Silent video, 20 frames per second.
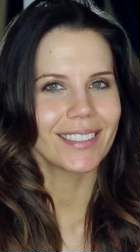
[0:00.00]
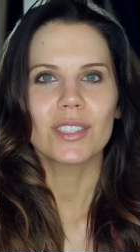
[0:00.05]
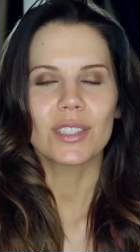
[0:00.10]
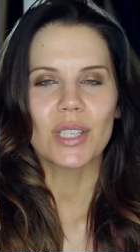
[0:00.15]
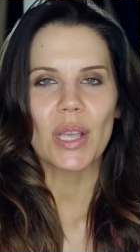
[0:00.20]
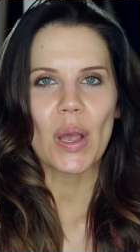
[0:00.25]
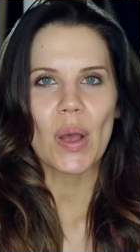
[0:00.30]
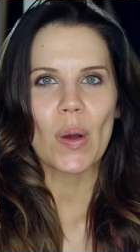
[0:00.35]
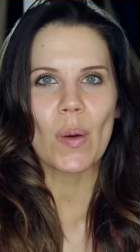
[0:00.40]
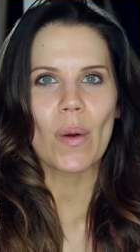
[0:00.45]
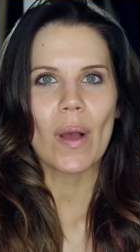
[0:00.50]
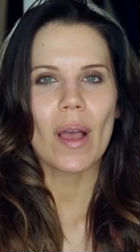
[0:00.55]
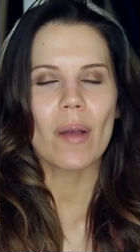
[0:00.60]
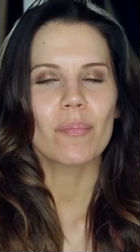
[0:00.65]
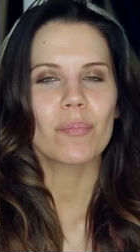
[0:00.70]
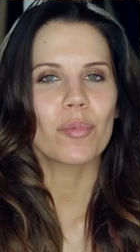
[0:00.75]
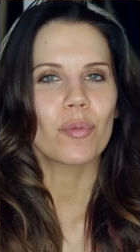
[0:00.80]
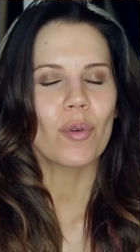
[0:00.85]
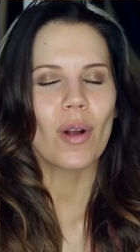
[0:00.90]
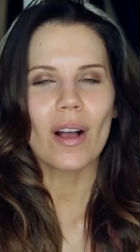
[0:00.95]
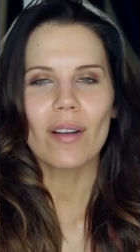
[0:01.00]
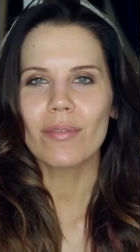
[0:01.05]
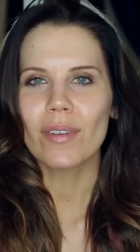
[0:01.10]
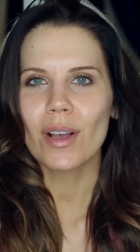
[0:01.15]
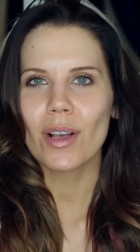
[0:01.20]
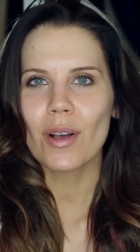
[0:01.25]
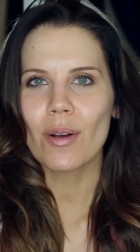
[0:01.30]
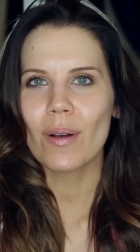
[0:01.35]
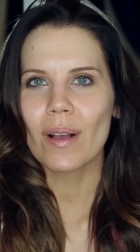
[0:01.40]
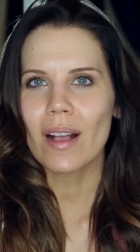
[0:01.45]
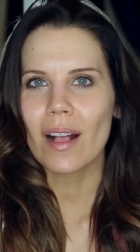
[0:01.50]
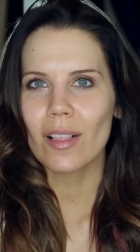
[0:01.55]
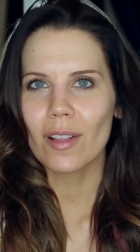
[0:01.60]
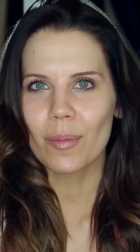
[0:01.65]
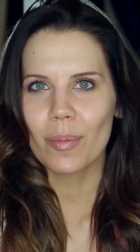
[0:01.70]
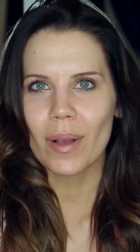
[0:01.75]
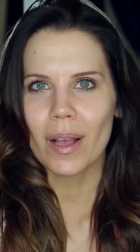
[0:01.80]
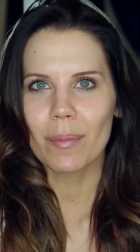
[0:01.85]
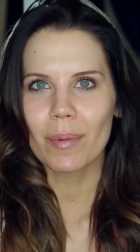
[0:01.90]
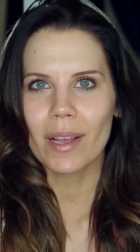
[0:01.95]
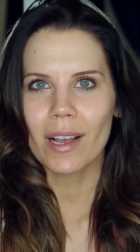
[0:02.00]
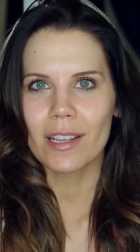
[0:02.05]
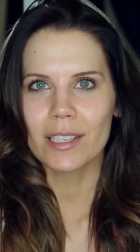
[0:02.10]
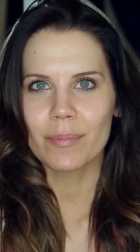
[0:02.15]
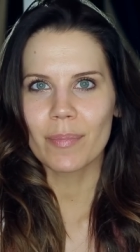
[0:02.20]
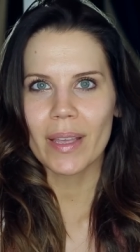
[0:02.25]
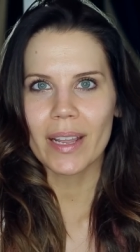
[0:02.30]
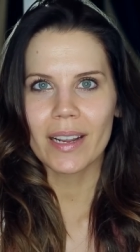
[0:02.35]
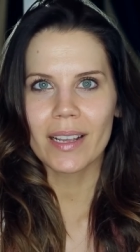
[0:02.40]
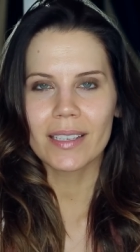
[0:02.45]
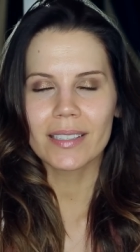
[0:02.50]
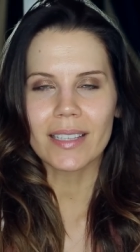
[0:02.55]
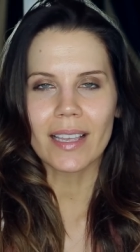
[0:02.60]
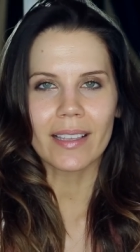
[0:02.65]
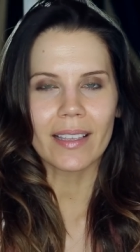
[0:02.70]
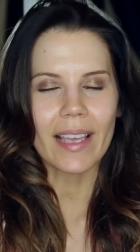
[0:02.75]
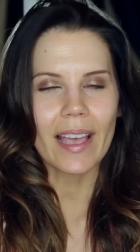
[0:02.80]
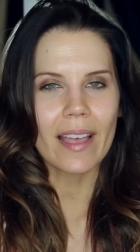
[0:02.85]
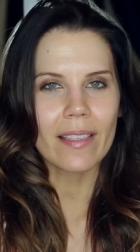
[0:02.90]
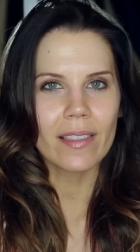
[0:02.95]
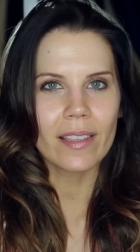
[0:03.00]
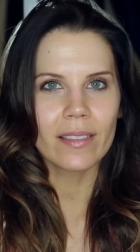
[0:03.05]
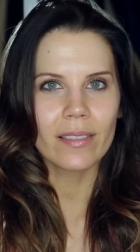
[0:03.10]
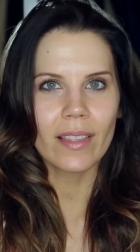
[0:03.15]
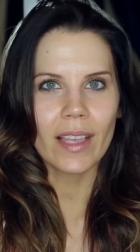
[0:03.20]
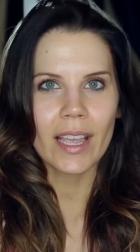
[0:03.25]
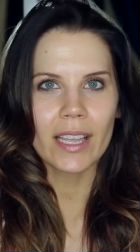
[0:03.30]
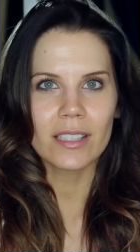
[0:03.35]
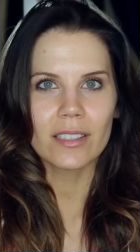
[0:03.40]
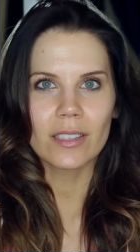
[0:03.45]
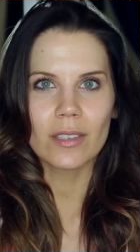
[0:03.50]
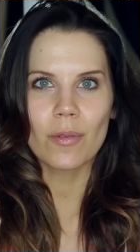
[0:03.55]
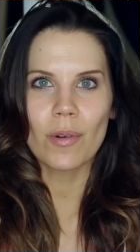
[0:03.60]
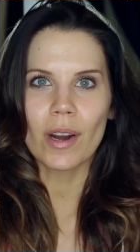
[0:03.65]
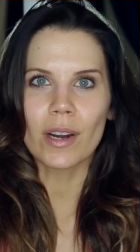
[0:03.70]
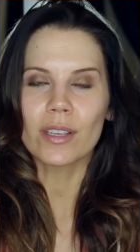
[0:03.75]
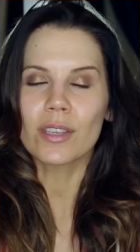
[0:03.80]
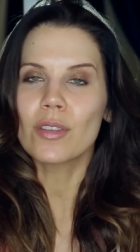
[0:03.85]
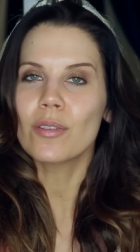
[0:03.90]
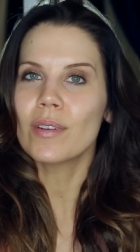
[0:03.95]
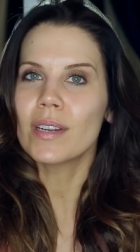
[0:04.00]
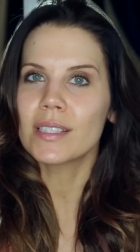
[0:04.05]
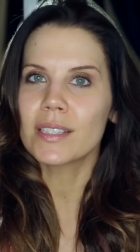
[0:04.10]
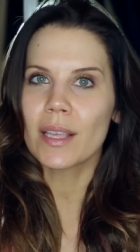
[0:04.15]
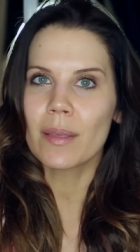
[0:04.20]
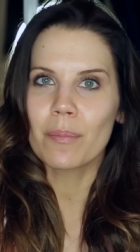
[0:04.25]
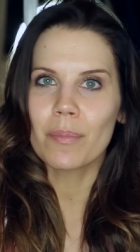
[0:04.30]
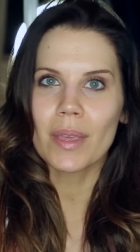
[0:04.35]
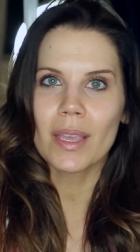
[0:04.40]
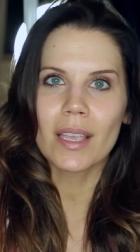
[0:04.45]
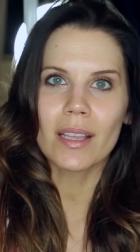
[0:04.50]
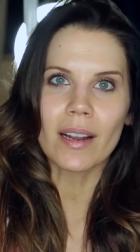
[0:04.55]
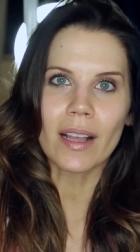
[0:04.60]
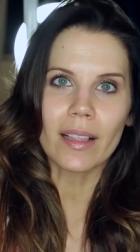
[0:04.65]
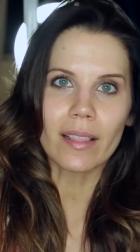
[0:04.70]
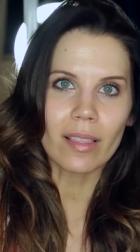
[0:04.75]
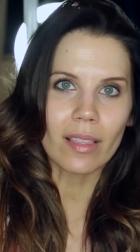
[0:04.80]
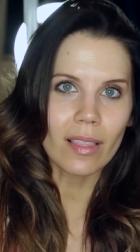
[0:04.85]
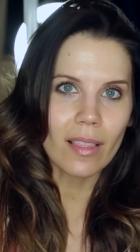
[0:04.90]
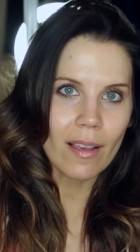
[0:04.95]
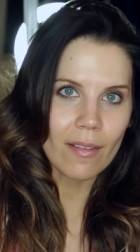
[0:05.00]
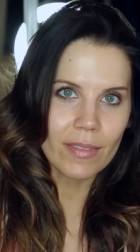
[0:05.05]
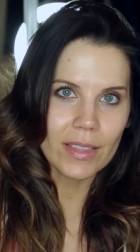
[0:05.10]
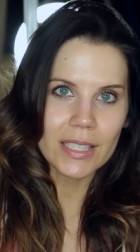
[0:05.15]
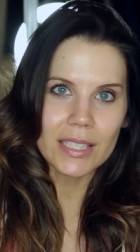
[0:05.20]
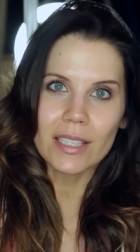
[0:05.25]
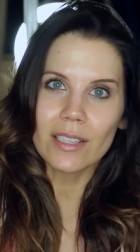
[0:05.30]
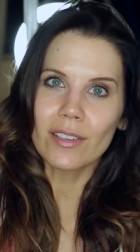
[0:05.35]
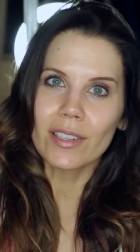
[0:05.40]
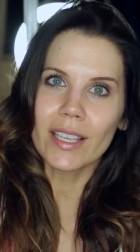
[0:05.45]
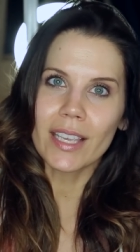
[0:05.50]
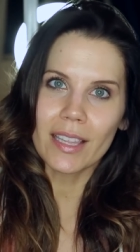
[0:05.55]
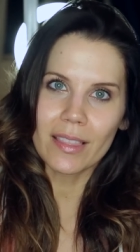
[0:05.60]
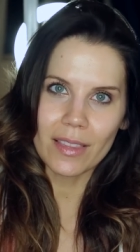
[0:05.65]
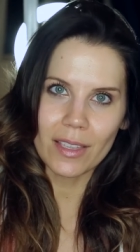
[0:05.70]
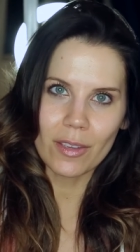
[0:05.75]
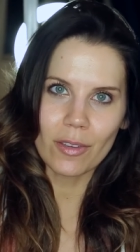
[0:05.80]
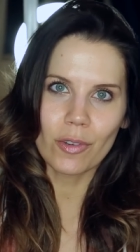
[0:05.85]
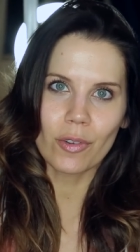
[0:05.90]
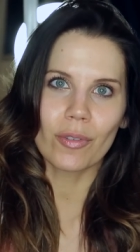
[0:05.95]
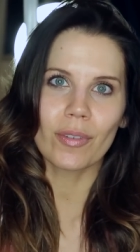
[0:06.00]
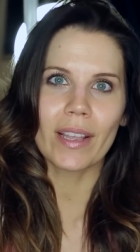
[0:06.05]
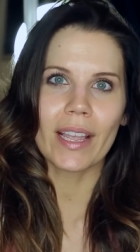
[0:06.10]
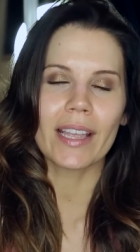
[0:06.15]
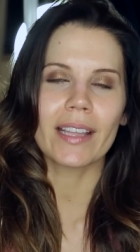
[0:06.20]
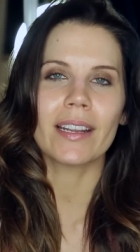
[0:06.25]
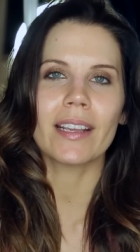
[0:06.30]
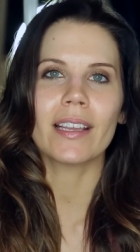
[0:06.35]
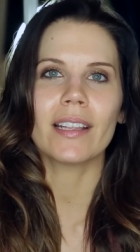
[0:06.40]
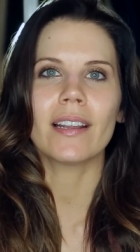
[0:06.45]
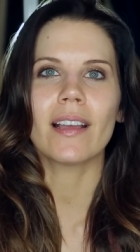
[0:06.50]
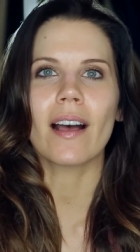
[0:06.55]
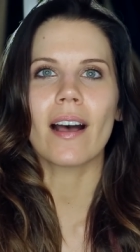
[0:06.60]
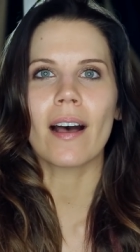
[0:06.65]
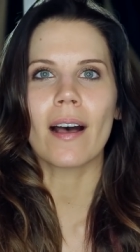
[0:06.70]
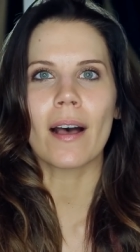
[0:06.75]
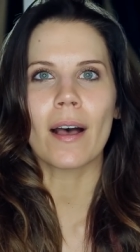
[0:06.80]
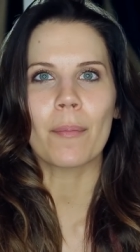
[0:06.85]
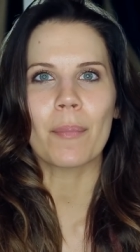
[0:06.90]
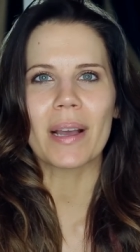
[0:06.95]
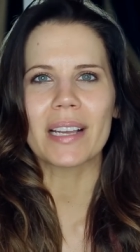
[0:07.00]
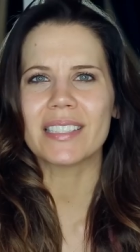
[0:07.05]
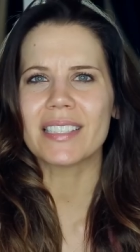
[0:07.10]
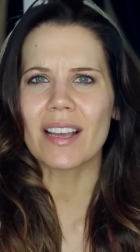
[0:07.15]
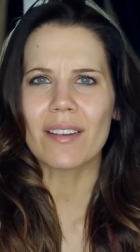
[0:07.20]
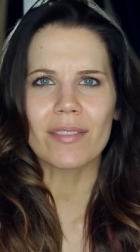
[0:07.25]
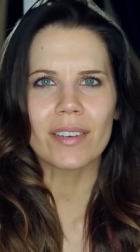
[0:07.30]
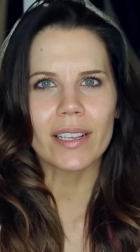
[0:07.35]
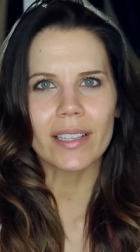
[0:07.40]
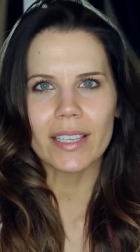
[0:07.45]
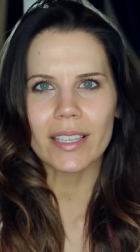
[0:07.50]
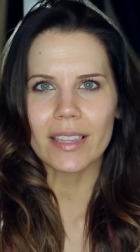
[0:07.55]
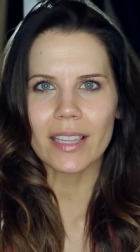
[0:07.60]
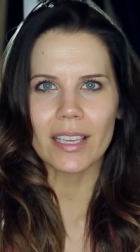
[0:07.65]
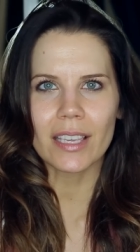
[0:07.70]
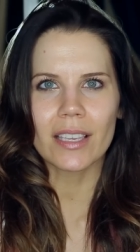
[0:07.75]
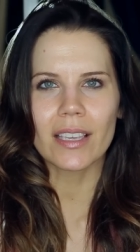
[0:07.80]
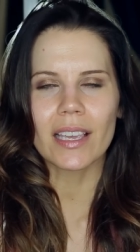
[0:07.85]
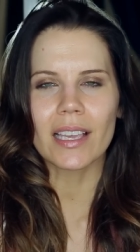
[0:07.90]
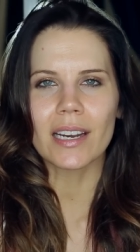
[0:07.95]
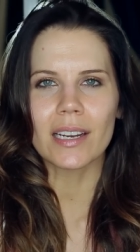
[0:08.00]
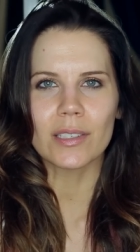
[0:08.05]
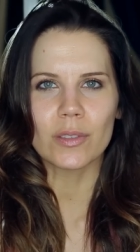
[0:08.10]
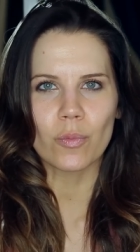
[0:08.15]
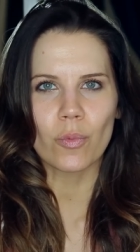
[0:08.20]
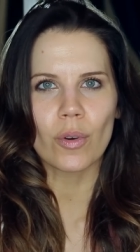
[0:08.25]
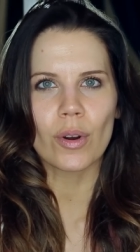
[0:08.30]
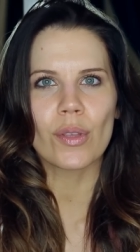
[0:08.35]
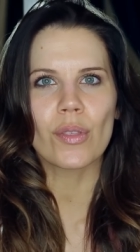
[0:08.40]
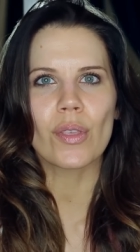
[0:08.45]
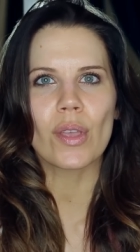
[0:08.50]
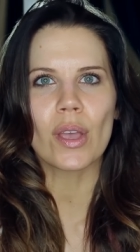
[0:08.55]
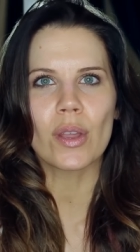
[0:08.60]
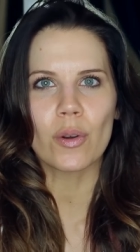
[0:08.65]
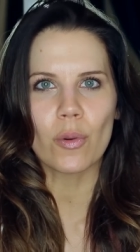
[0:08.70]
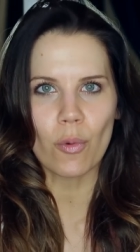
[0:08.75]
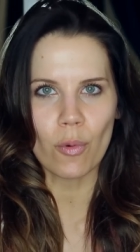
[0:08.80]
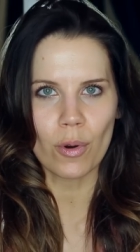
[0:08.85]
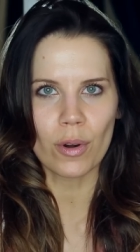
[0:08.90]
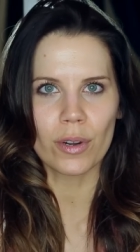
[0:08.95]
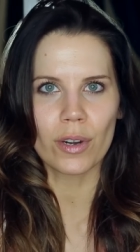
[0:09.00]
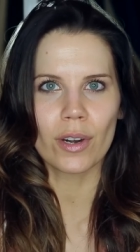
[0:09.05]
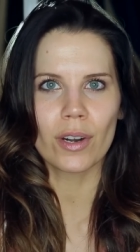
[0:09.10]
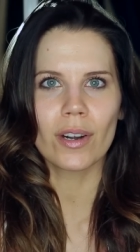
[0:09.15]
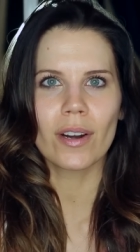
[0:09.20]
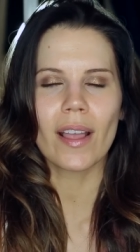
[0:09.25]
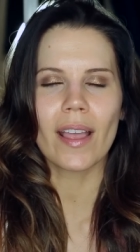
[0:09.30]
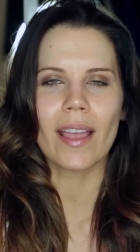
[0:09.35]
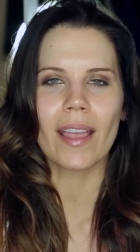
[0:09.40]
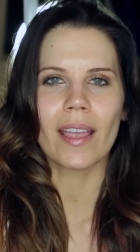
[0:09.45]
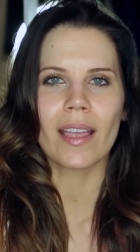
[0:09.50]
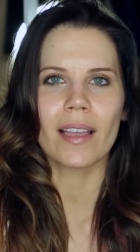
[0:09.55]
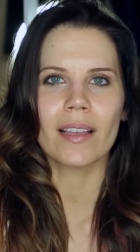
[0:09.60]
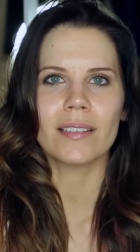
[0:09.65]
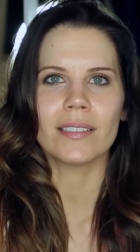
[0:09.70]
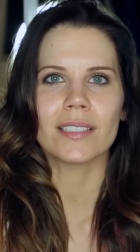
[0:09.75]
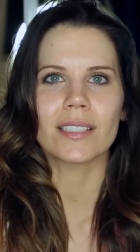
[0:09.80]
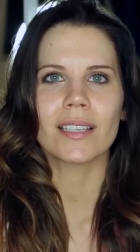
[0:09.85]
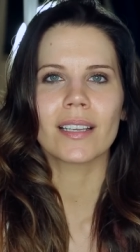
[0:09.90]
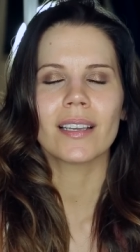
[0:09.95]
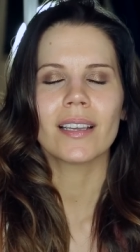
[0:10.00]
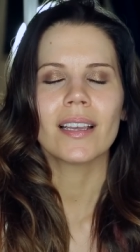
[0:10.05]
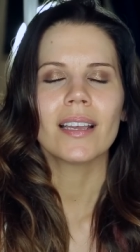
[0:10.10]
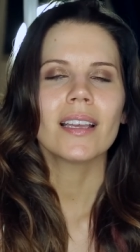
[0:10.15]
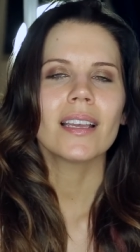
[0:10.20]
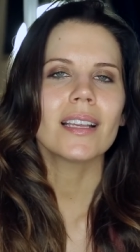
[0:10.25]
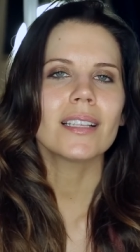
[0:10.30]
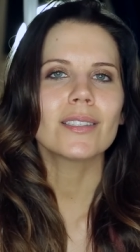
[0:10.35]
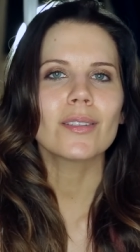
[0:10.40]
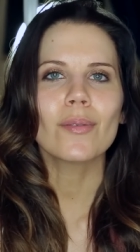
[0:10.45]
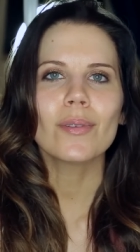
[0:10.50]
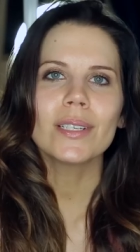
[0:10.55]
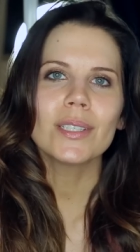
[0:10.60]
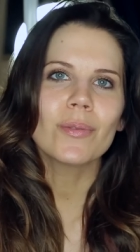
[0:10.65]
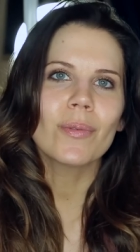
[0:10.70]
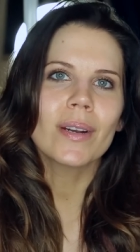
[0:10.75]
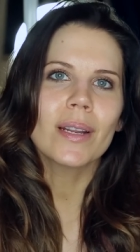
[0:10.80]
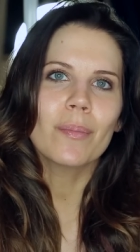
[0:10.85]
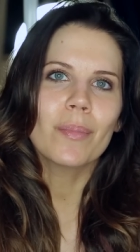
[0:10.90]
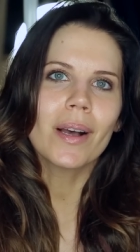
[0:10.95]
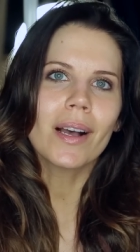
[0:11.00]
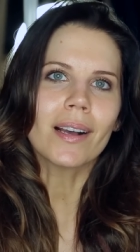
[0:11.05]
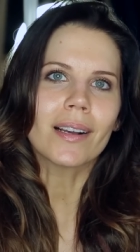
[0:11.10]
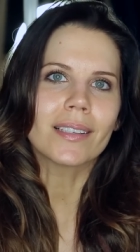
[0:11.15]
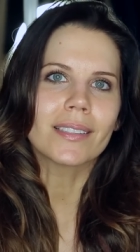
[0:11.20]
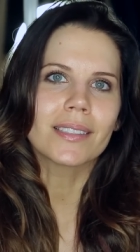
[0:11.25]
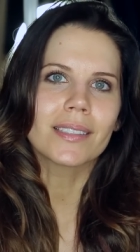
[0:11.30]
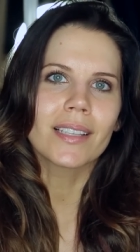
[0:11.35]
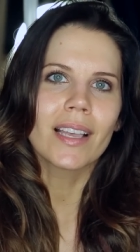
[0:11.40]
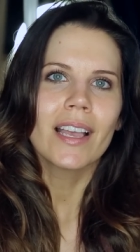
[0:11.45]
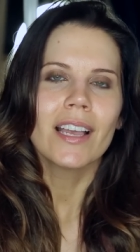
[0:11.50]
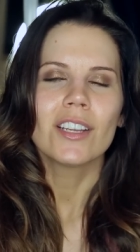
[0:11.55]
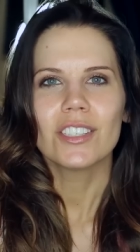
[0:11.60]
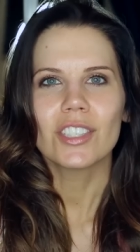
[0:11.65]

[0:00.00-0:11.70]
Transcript: So, bravo, ColourPop Cosmetics and Kathleen Lights. You are cute as can be, and I love this little kit that you created. Um, I definitely think it is worth an order. And it's only 20 bucks.